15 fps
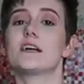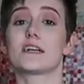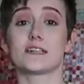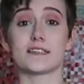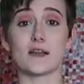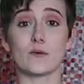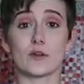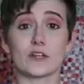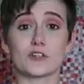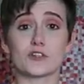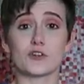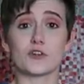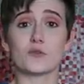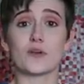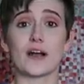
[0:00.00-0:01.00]
Because I want to
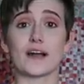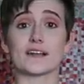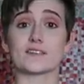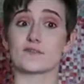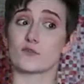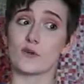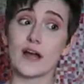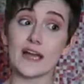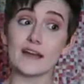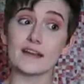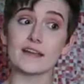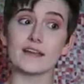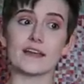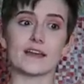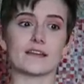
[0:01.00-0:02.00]
show you guys
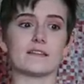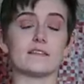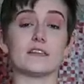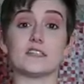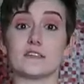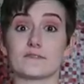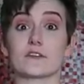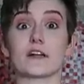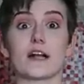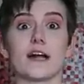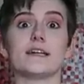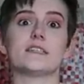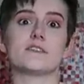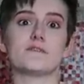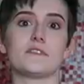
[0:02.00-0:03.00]
variety and the different
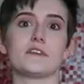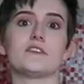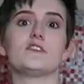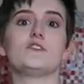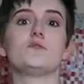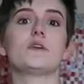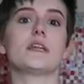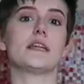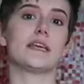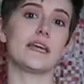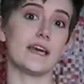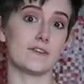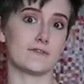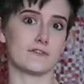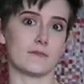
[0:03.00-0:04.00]
kinds of things you can
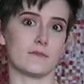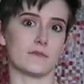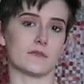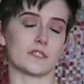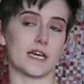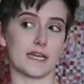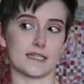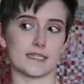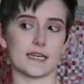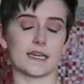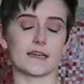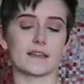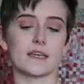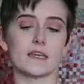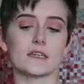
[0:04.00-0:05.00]
get from sites
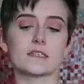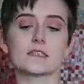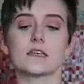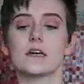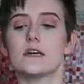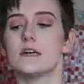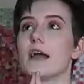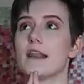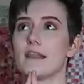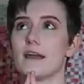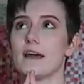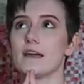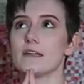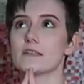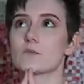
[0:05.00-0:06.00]
like these. And
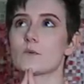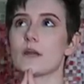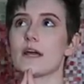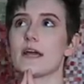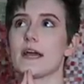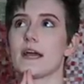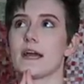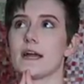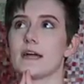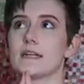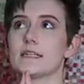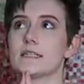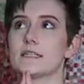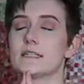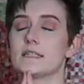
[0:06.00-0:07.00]
that is when I
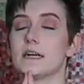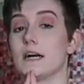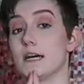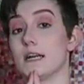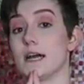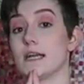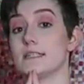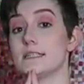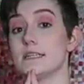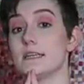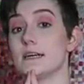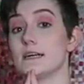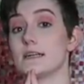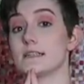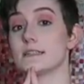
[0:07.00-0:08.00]
had an
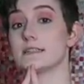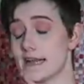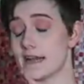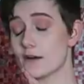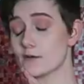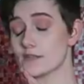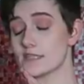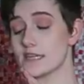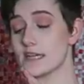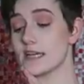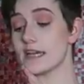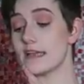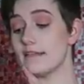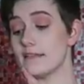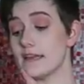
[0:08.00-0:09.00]
idea. Now,
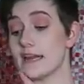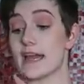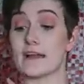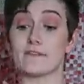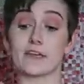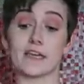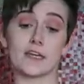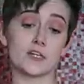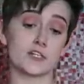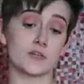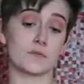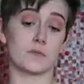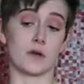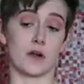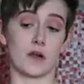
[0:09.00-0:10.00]
see, in the
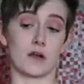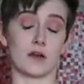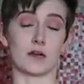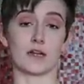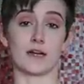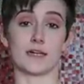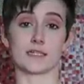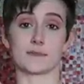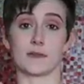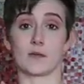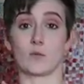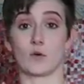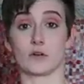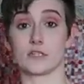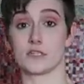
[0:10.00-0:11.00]
navigation bar on Cosplay
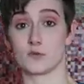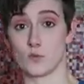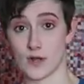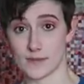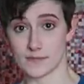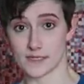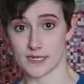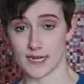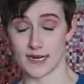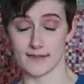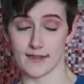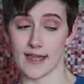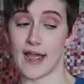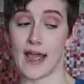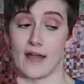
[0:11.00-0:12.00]
Wars' website,
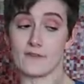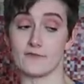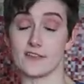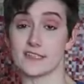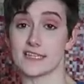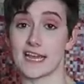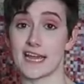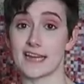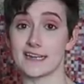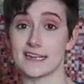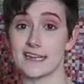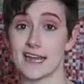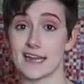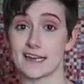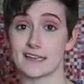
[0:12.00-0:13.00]
they have this handy
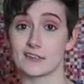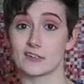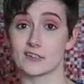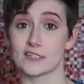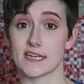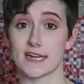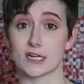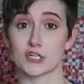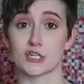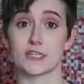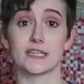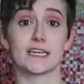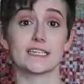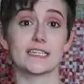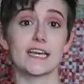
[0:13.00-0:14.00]
dandy little
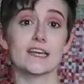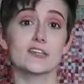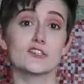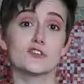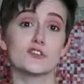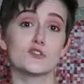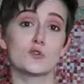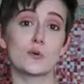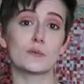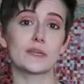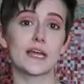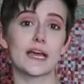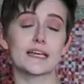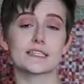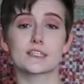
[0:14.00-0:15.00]
section that takes you to a
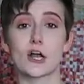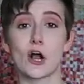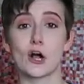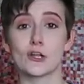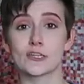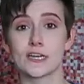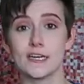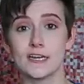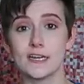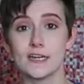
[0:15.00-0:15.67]
place called